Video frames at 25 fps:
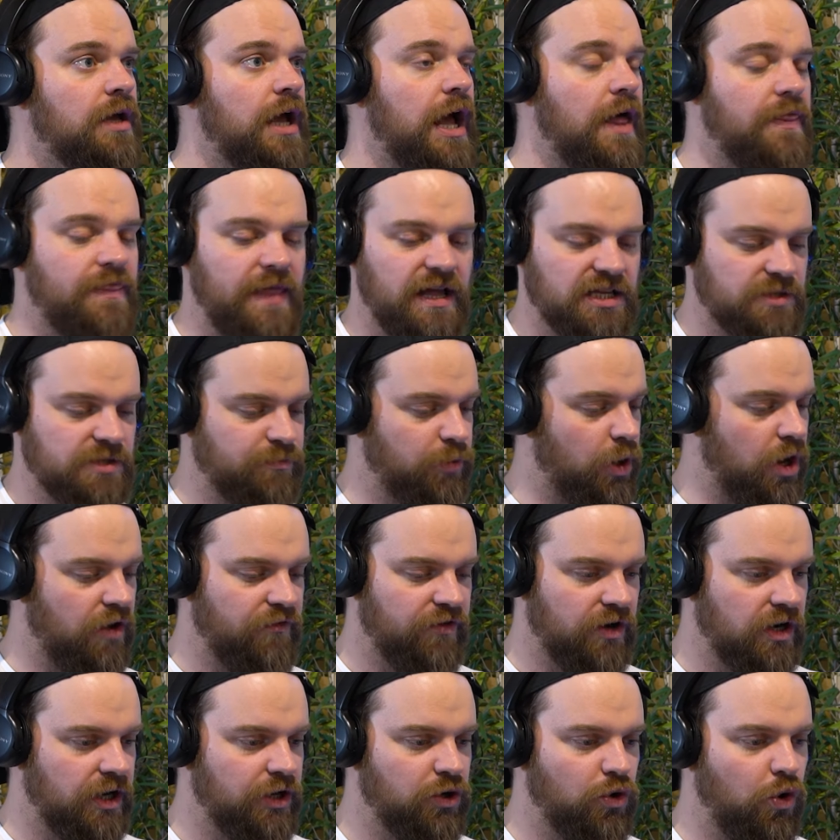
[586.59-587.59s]
and that's
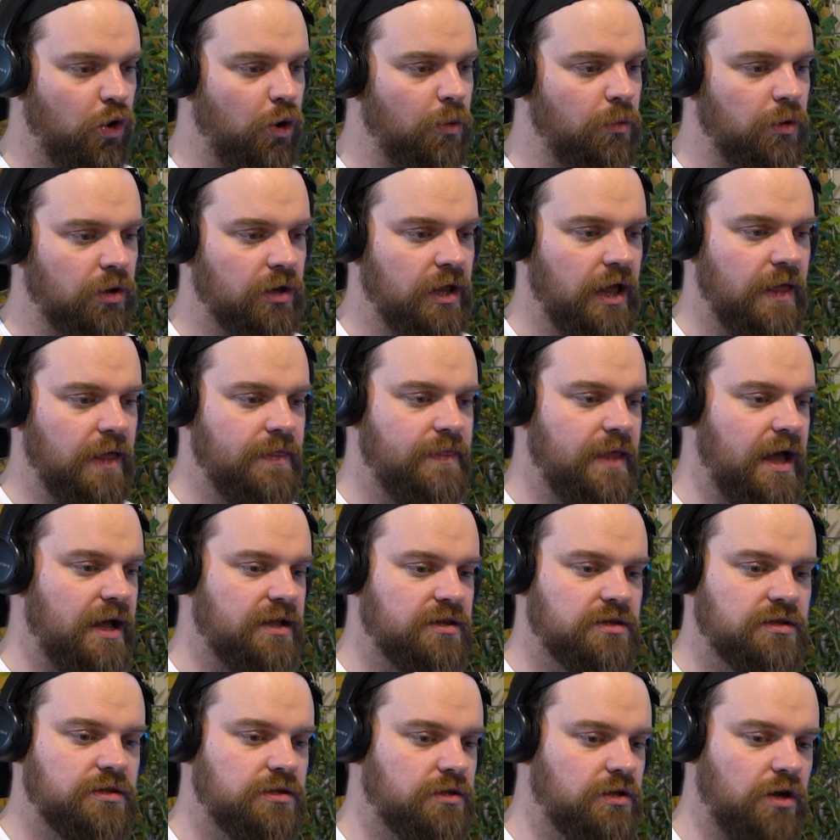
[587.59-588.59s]
perfectly normal, and
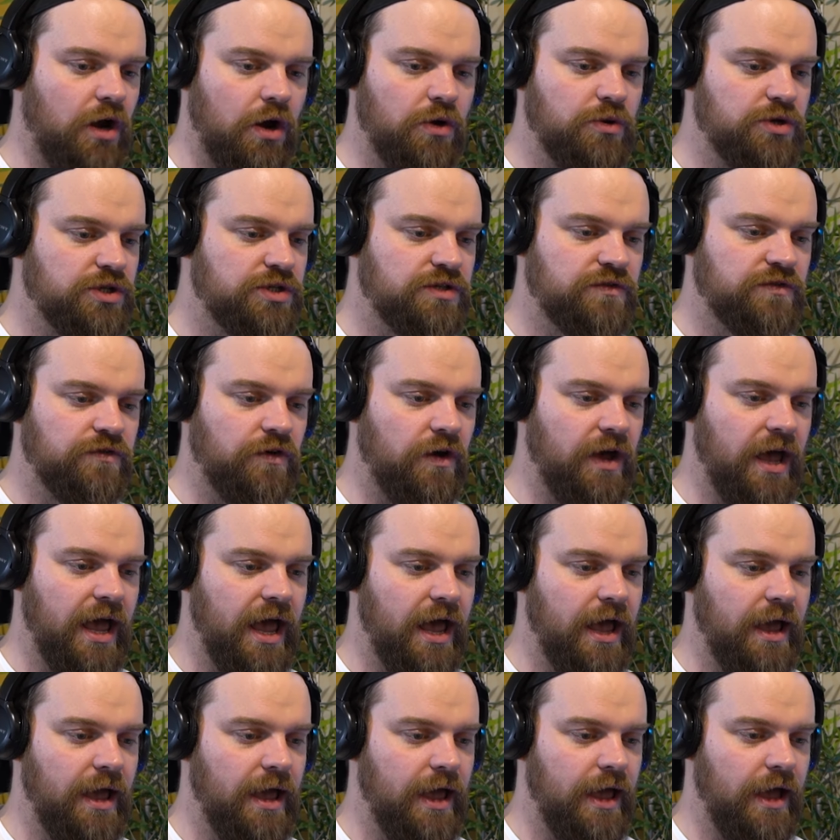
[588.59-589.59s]
that goes for
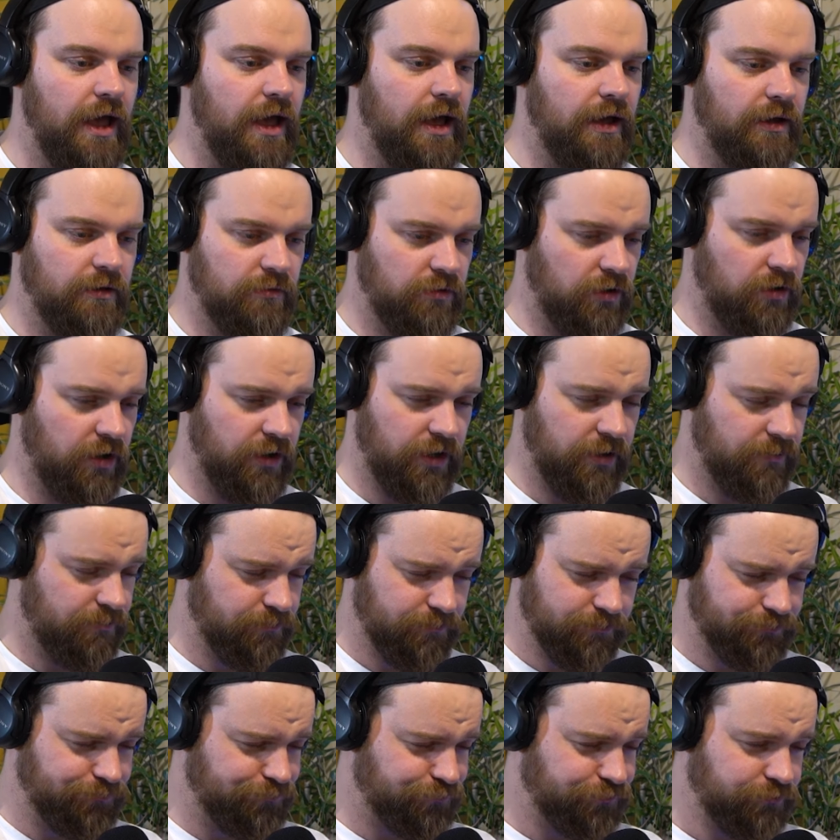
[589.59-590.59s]
like
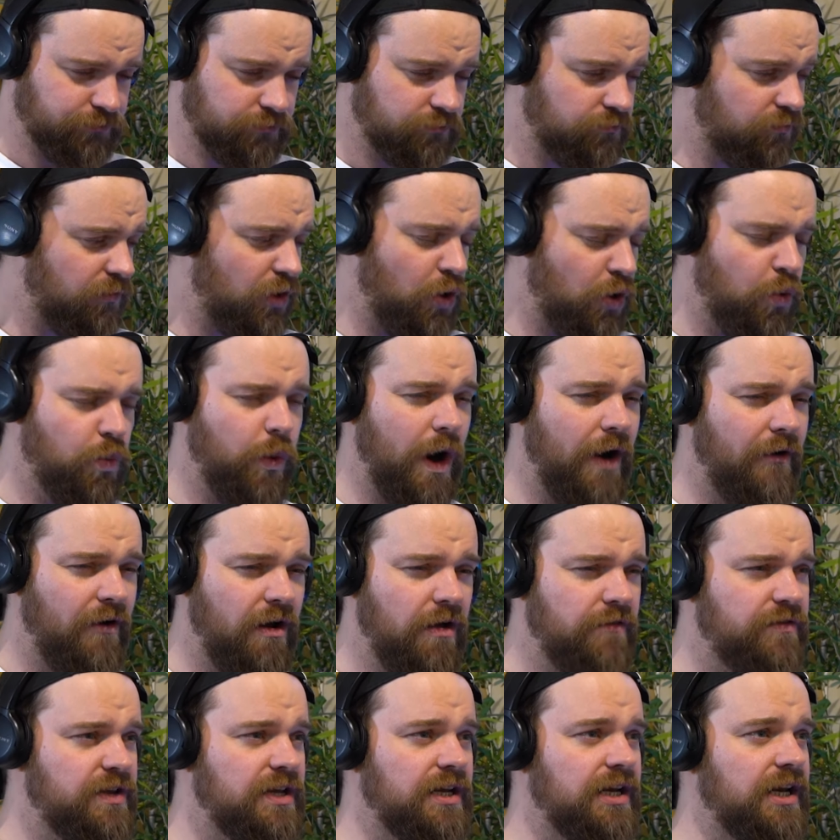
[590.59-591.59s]

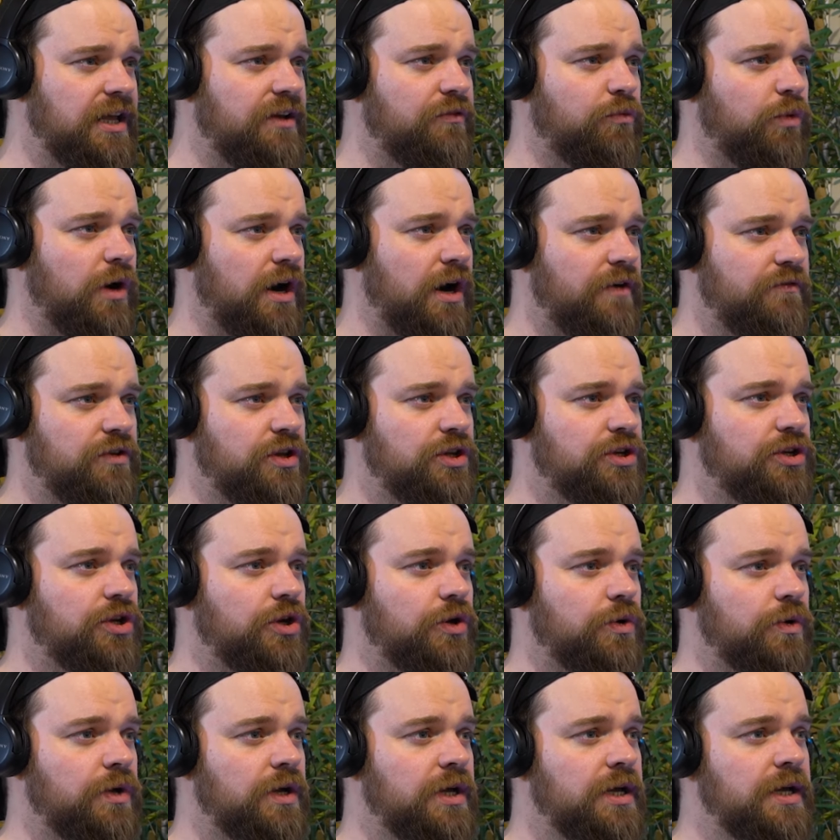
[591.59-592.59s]
wherever you live, wherever you
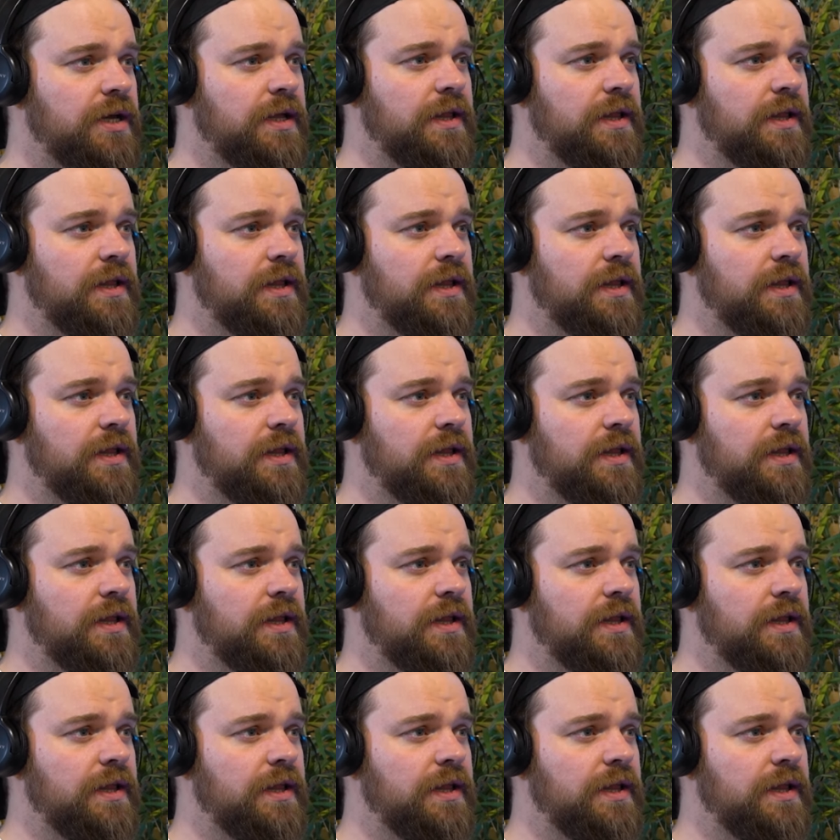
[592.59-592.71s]
do.